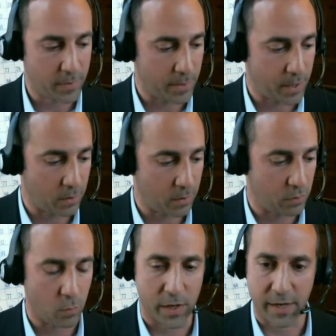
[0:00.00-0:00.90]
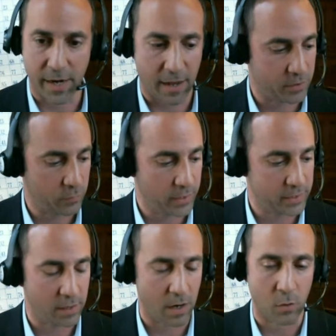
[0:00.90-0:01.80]
me about a week and a half, two
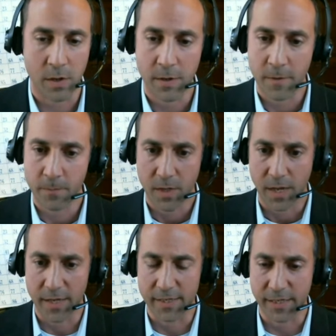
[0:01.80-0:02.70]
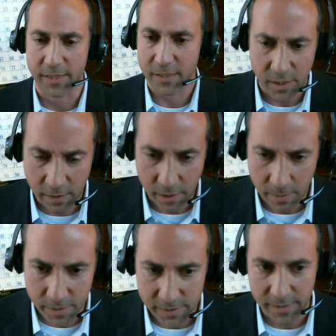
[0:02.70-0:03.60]
weeks ago, and he said, "Is this John
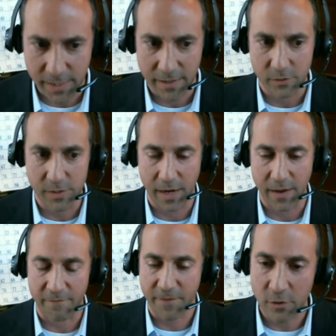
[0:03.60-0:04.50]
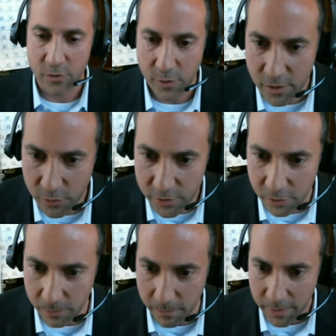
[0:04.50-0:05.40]
Carbutti?" I said, "Yeah." He goes, I, "I found you on
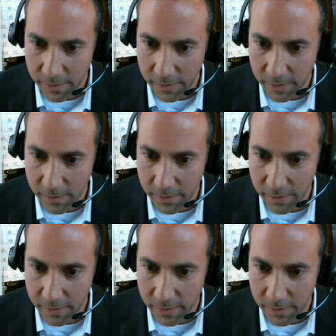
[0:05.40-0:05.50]
YouTube.